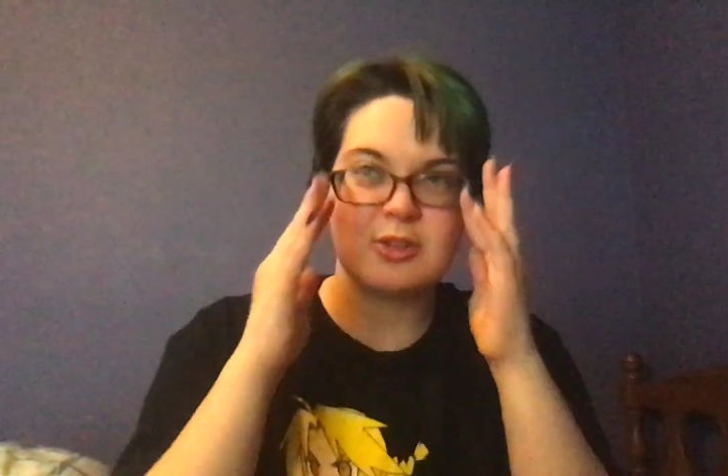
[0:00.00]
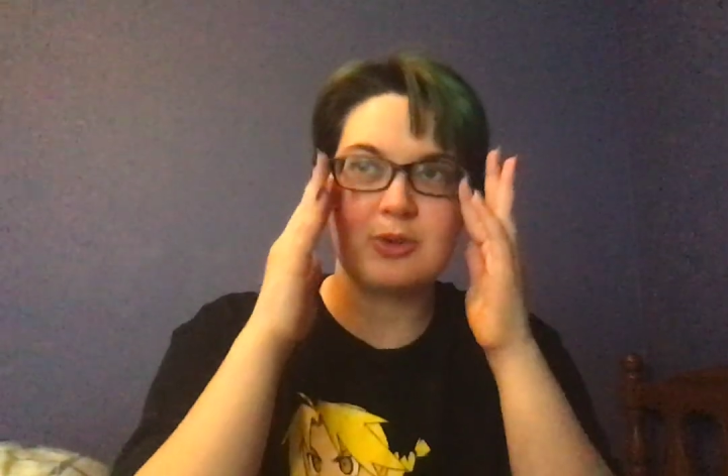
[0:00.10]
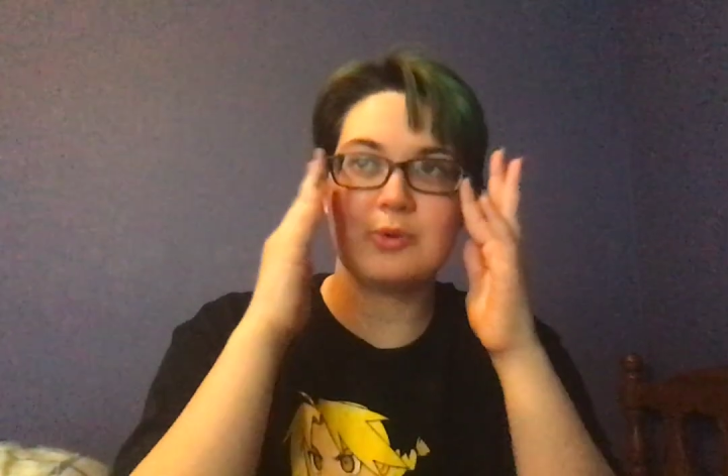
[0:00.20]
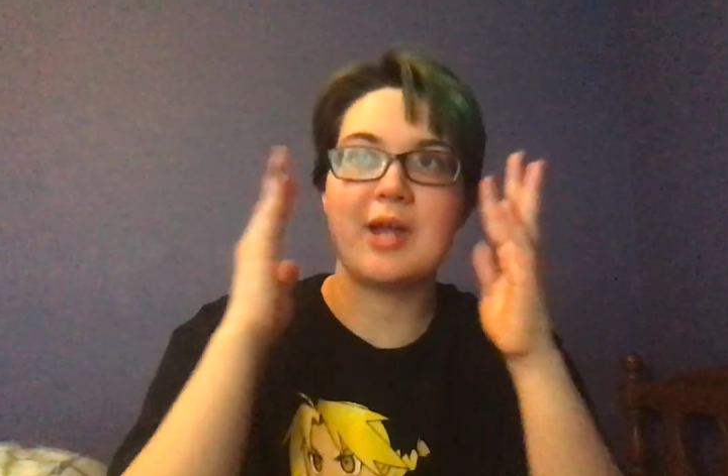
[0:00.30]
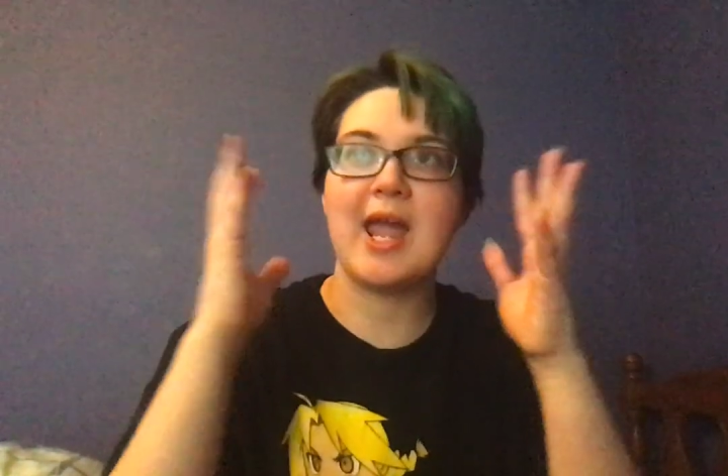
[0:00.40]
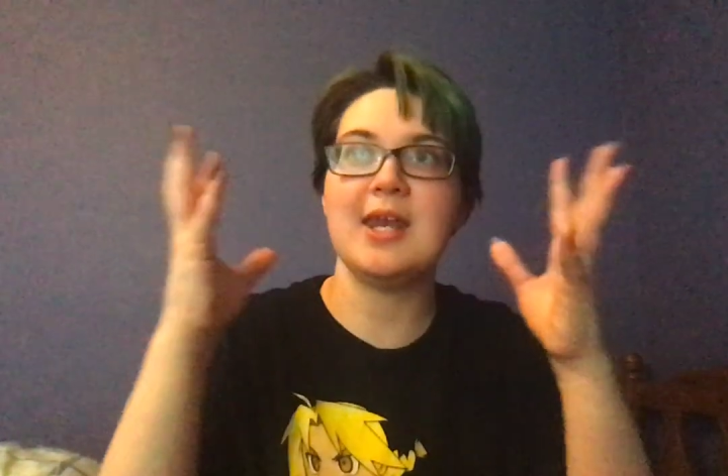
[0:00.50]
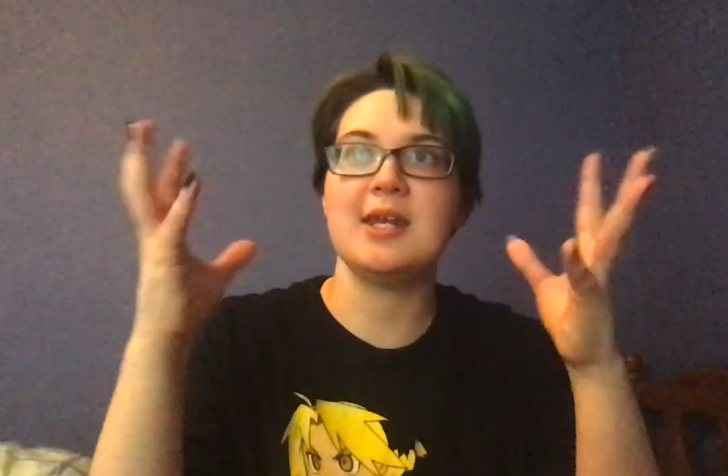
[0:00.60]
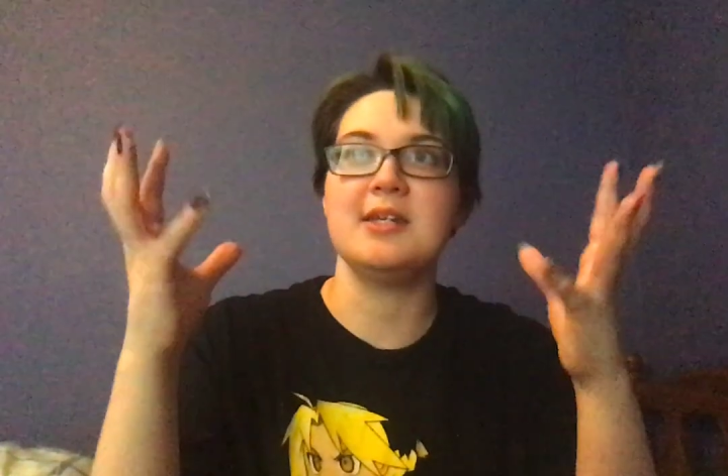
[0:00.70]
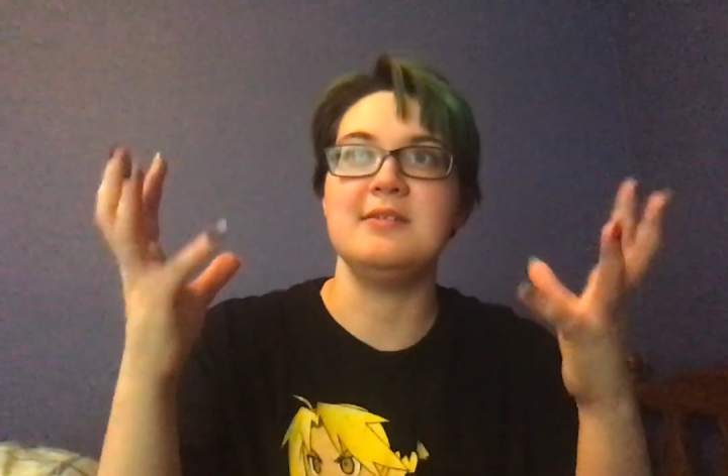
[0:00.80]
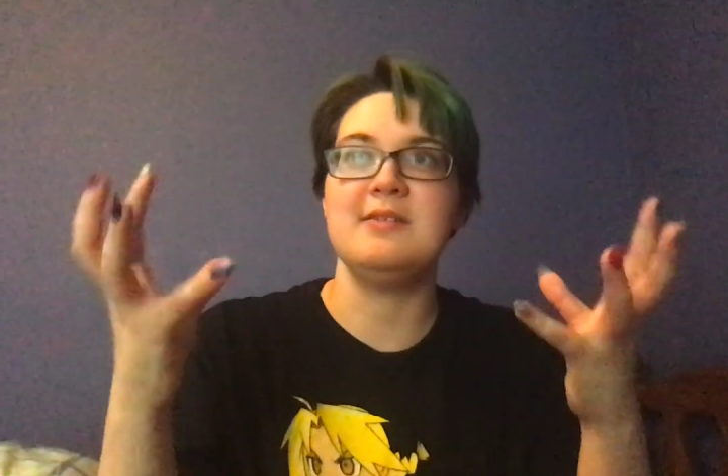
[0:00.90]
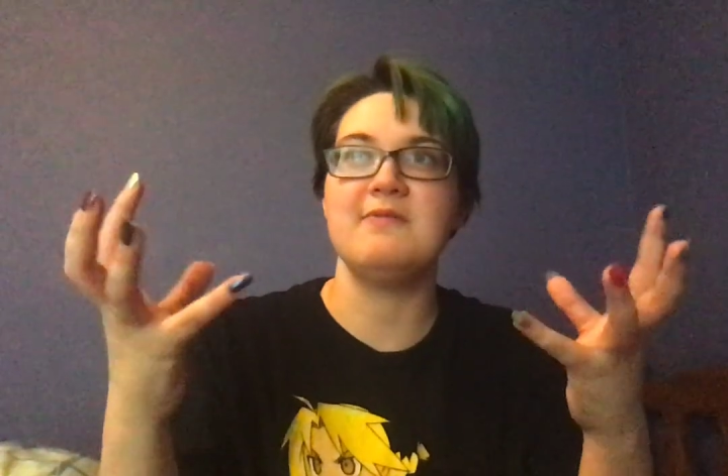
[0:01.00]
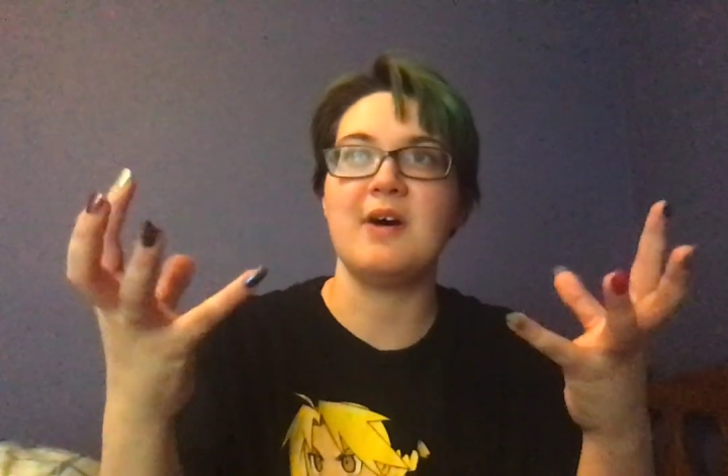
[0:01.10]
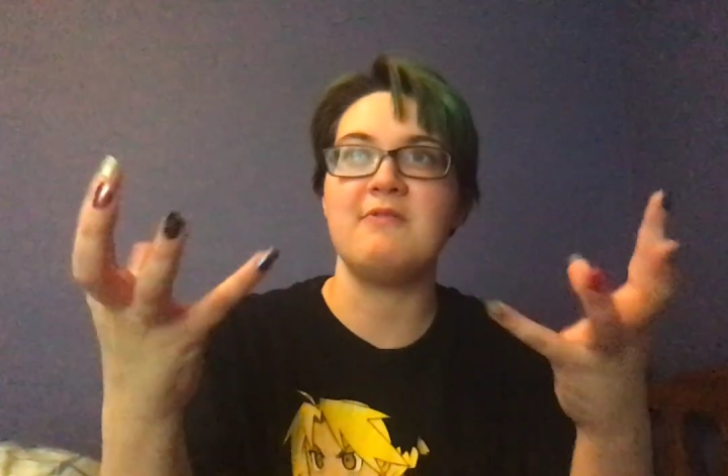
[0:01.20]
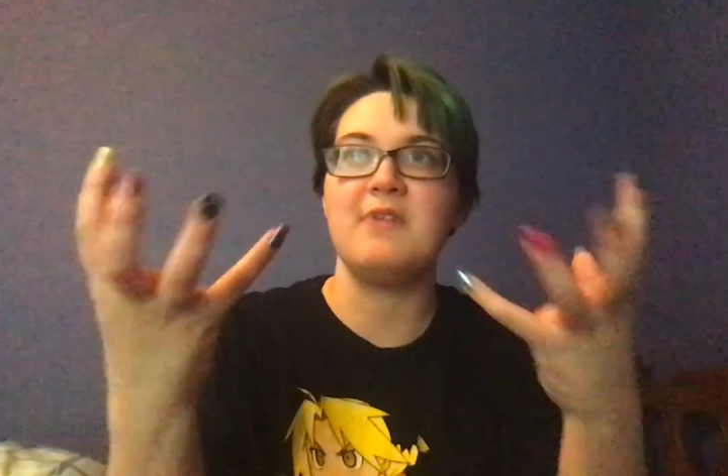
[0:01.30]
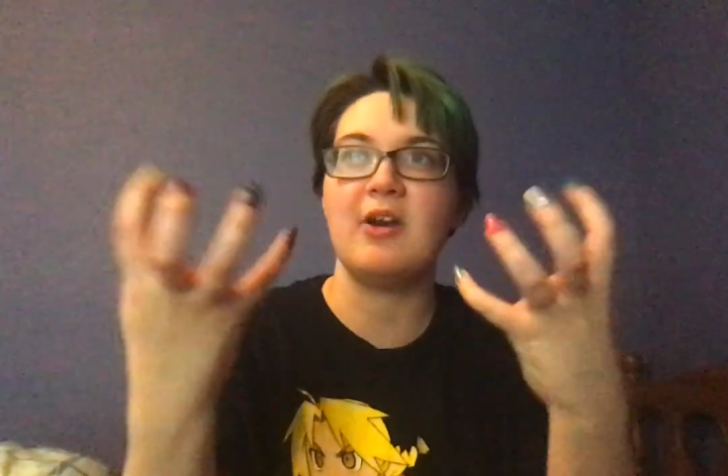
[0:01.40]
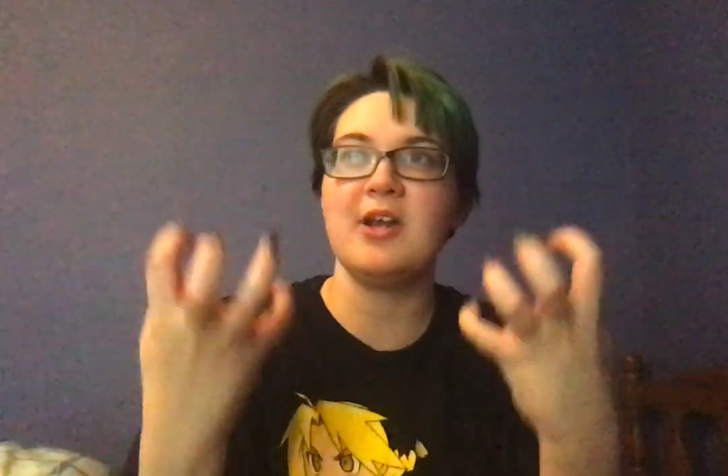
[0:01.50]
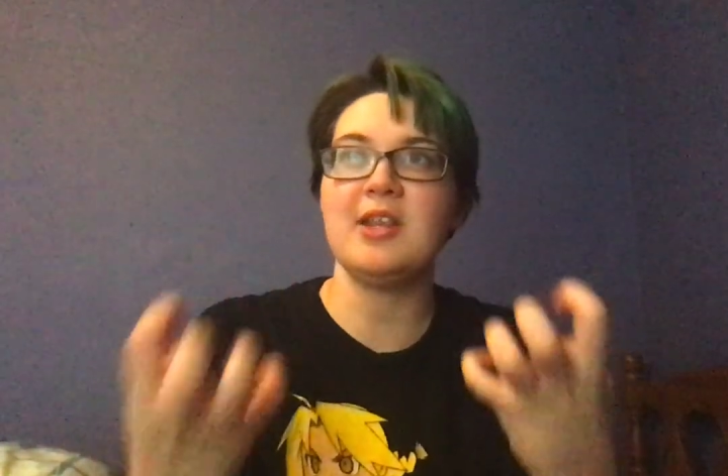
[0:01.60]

created a very,